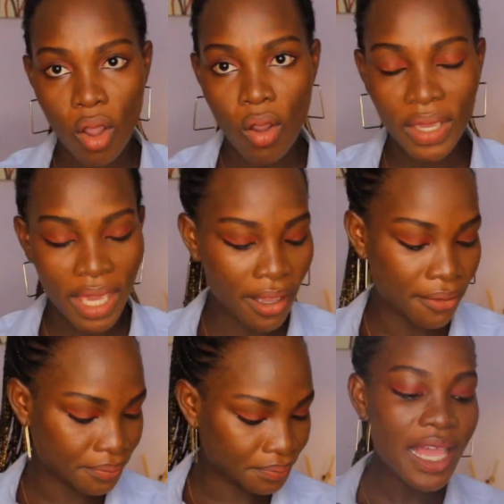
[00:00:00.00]

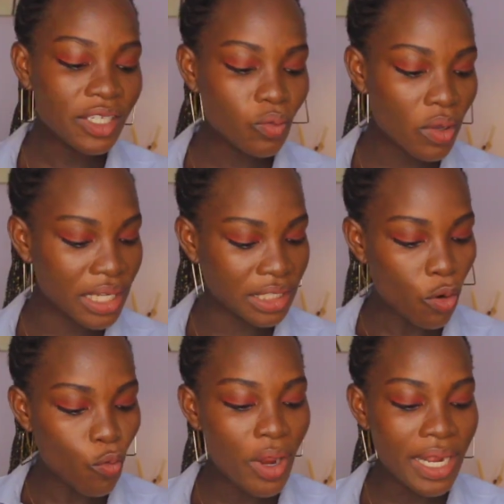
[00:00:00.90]
Okay, the next one
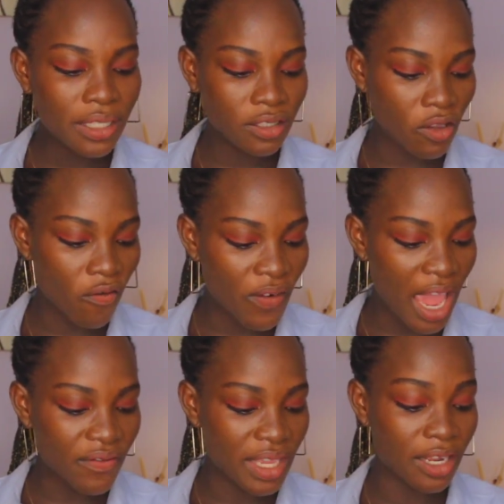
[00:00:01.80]
is, will it
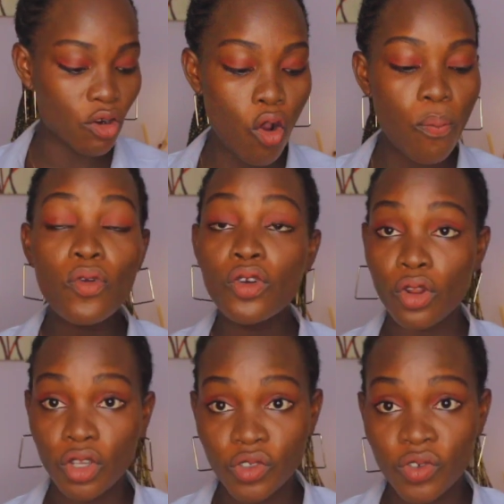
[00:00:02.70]
survive in open
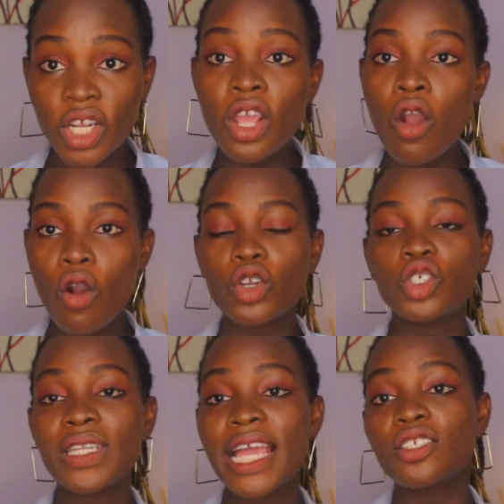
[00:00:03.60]
nursery, or
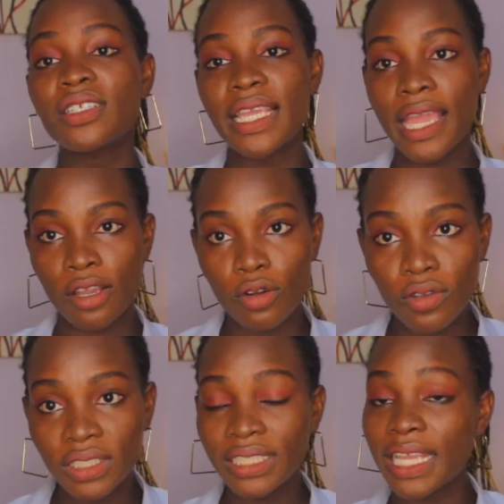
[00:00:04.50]
should I just
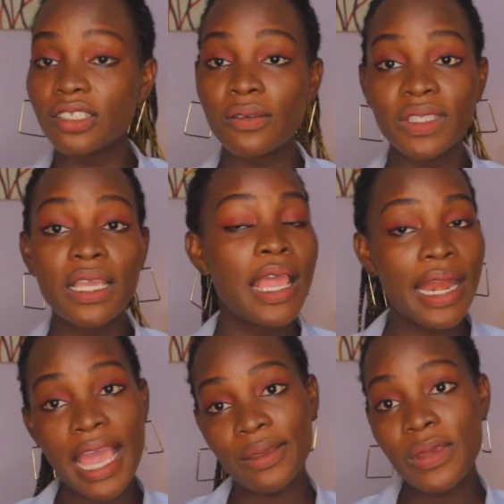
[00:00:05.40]
enclose it? There's something
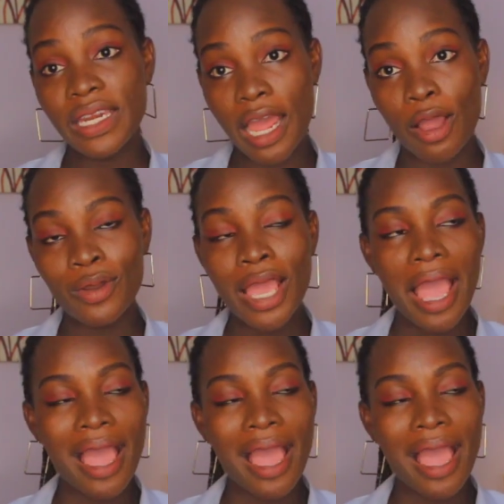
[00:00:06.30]
like me now.